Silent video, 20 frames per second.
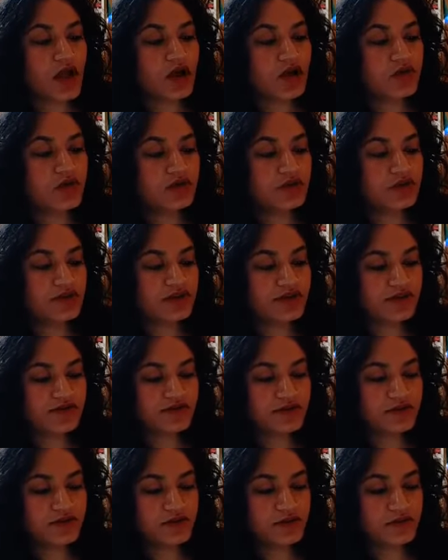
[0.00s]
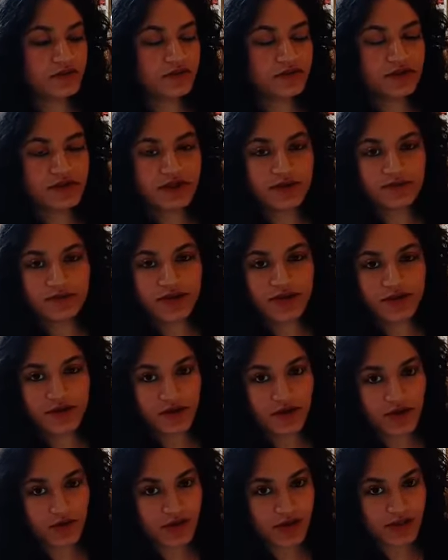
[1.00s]
Old enough to know that
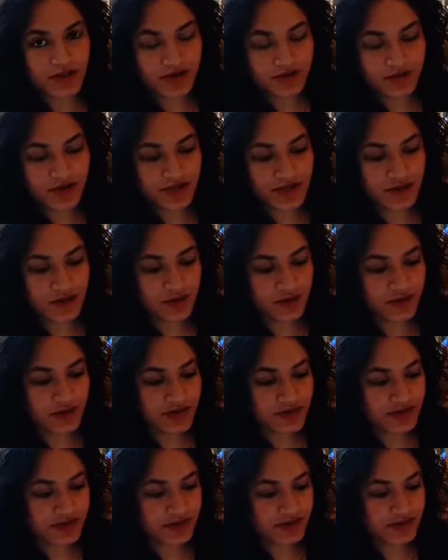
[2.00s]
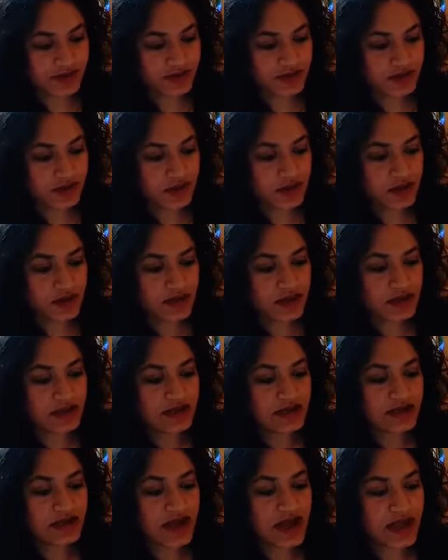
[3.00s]
Peacock wasn't really homeless.
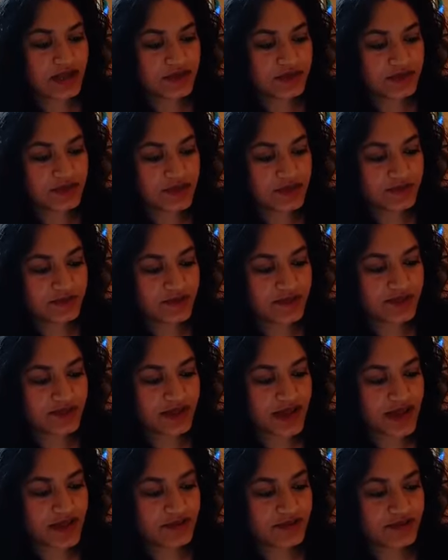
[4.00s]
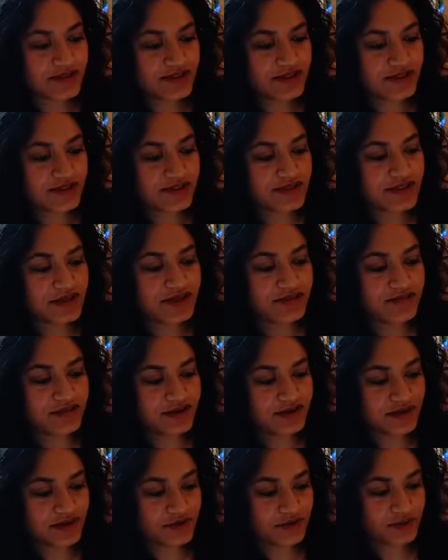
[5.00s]
It had to keep its address a
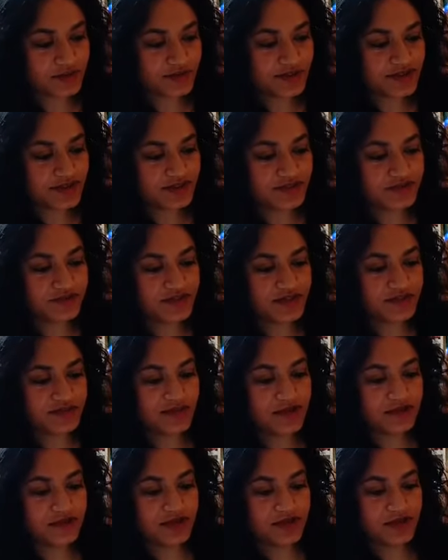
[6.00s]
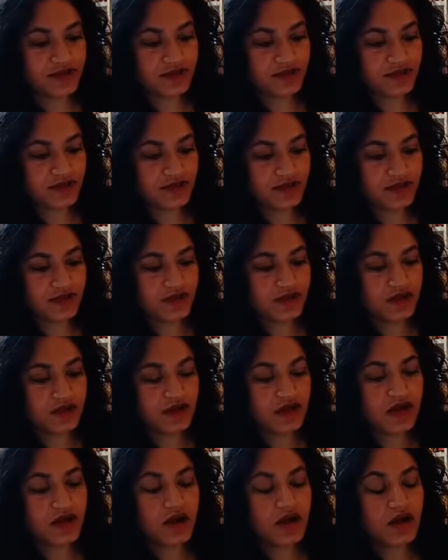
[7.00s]
secret to preserve its beauty.
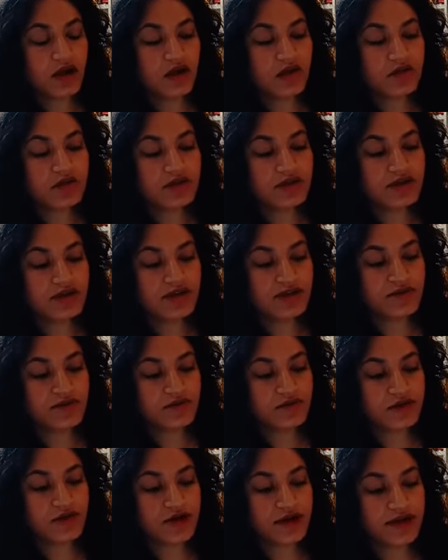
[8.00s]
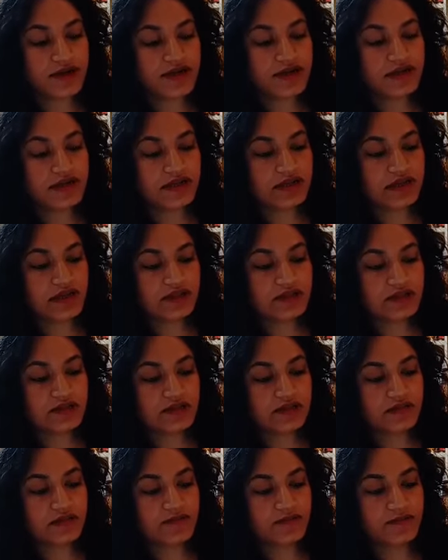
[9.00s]
Old enough to correctly guess
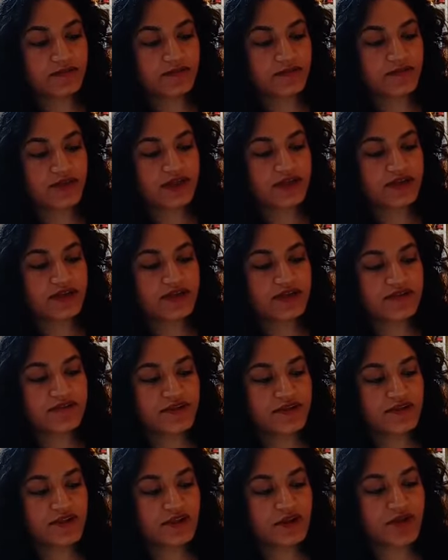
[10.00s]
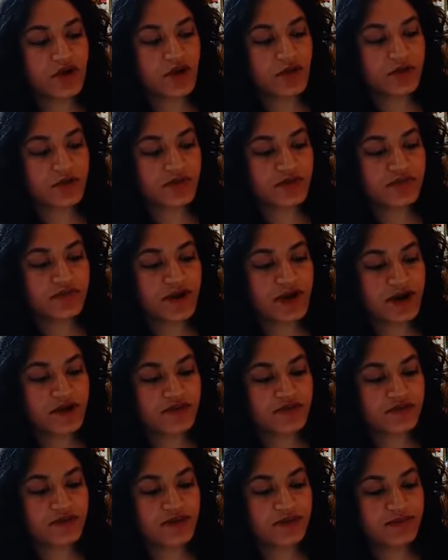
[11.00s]
that had lived in the topmost part
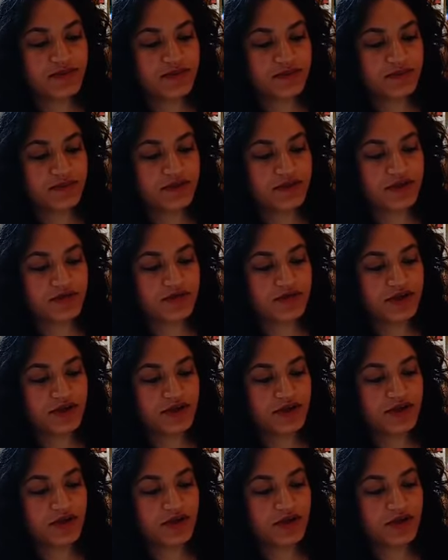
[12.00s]
of my peepul tree,